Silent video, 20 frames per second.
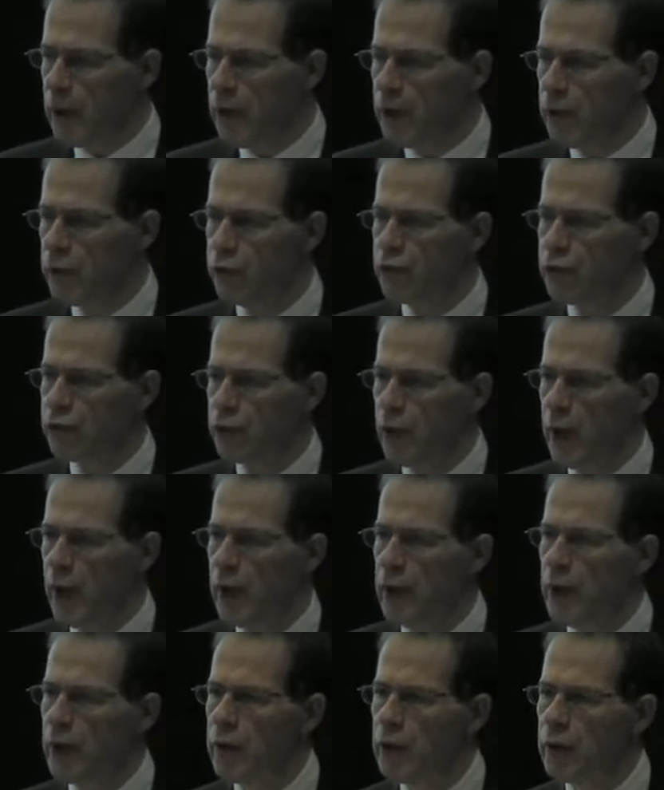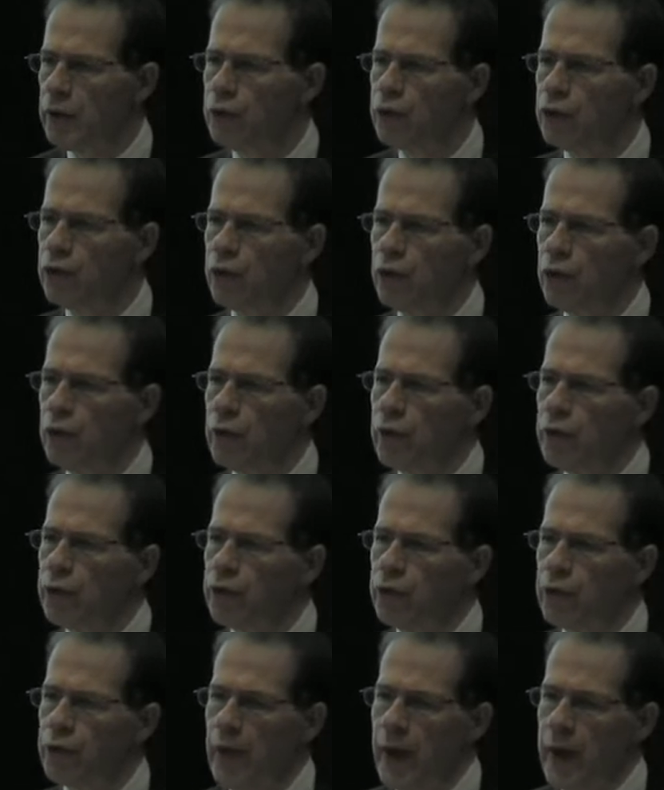In Australia,
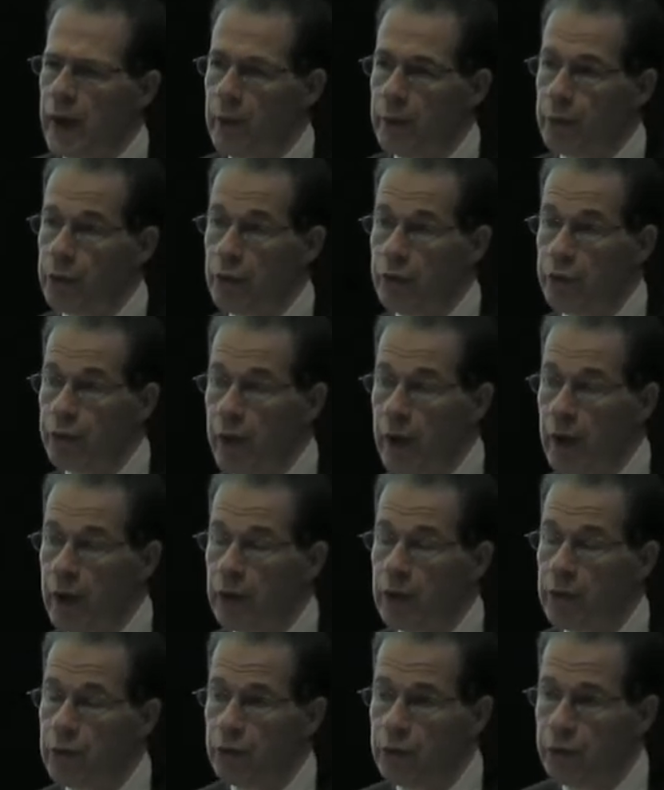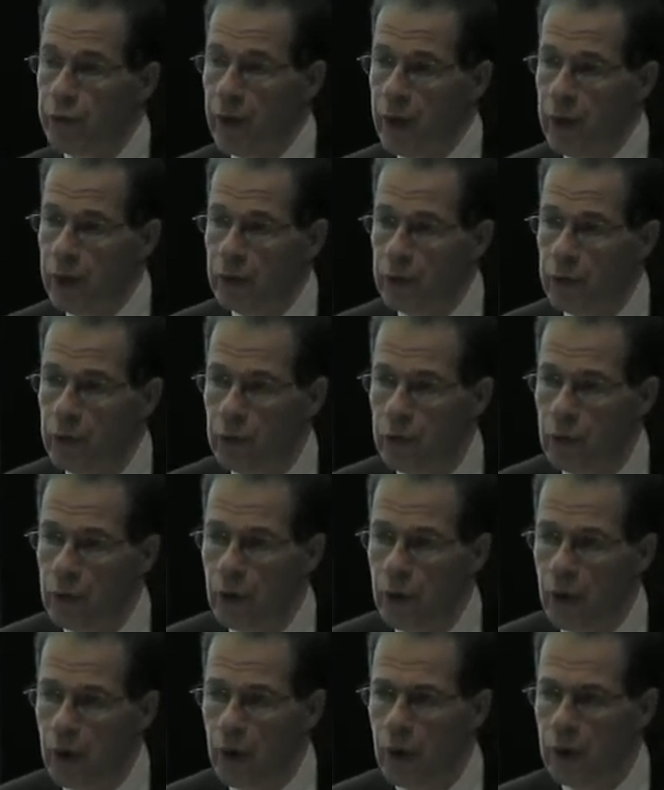insurers have had a profound effect
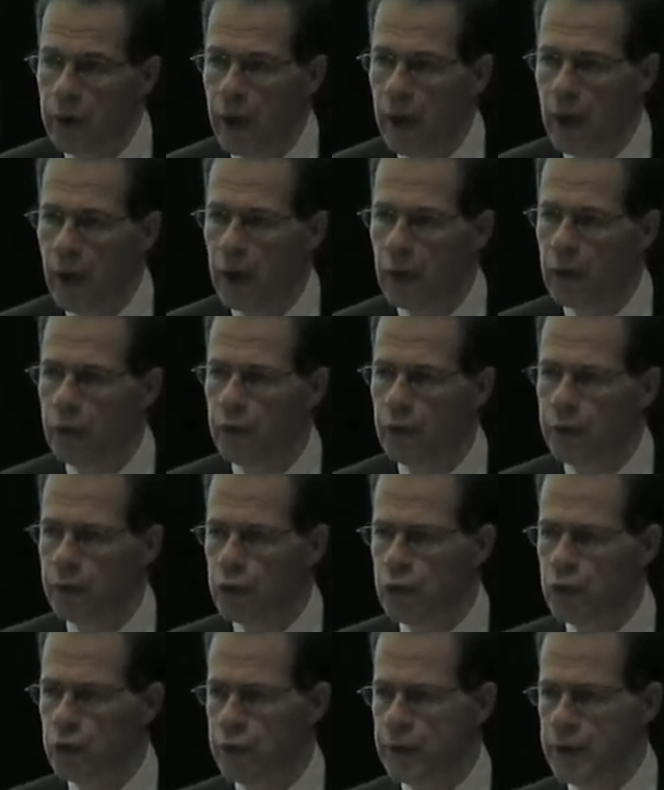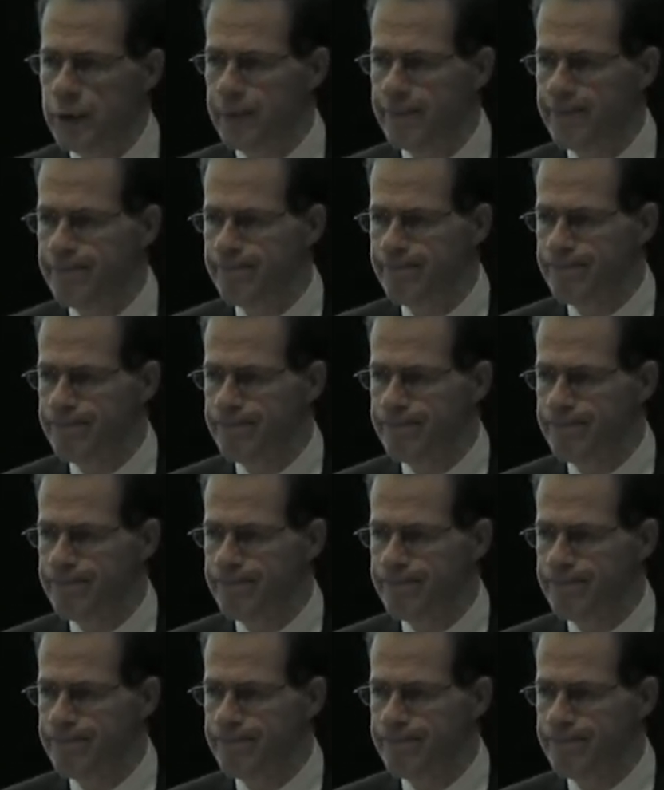on our community.